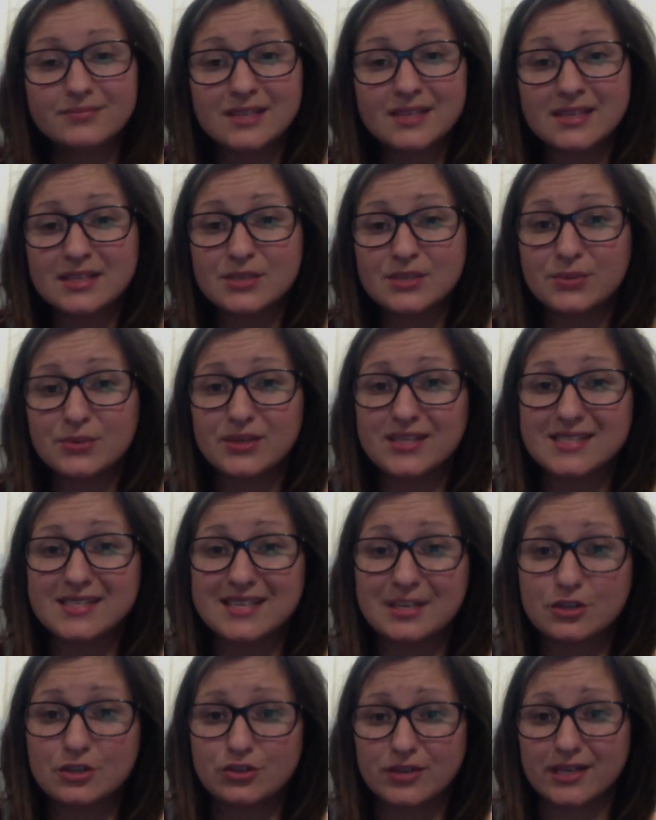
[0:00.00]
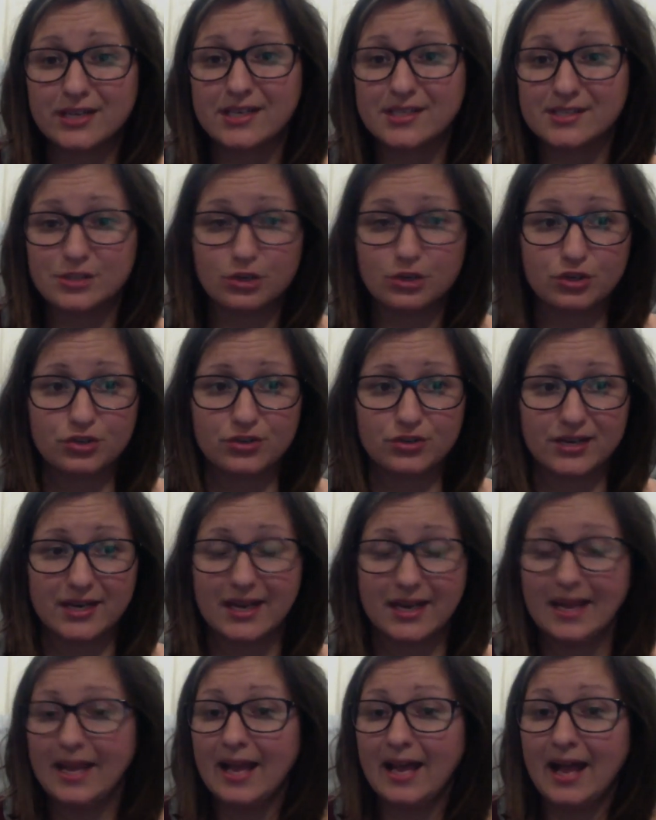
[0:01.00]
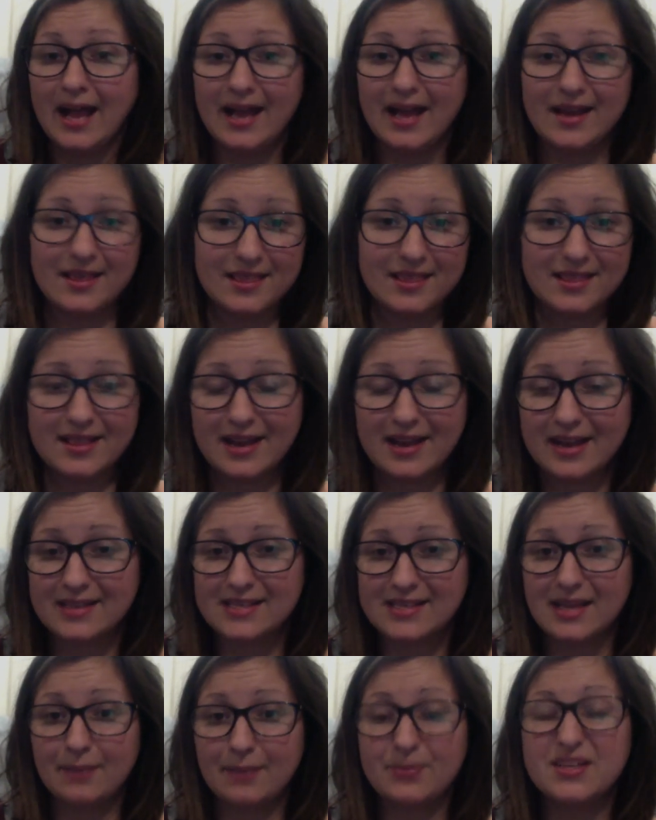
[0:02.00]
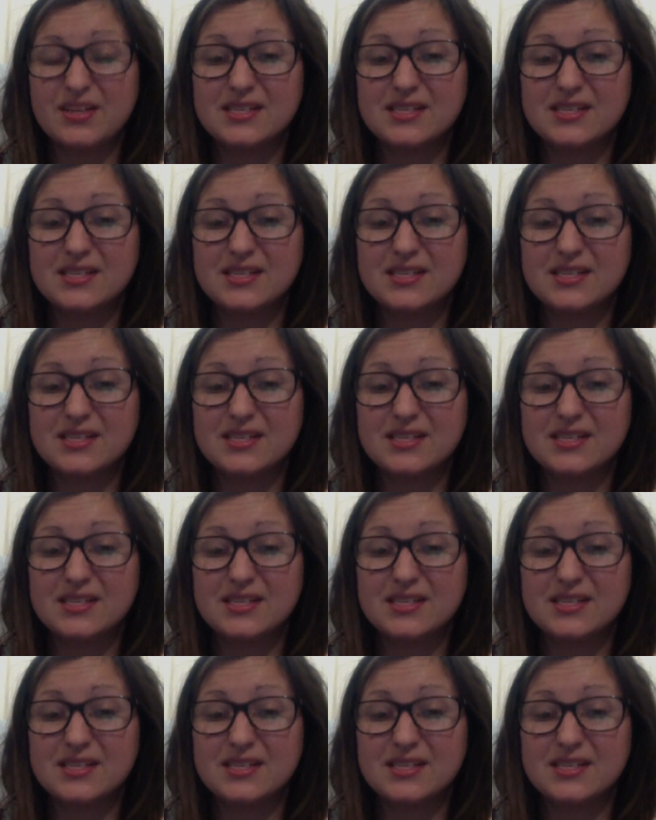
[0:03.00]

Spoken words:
Next one is injury, surgery. Anything that has happened,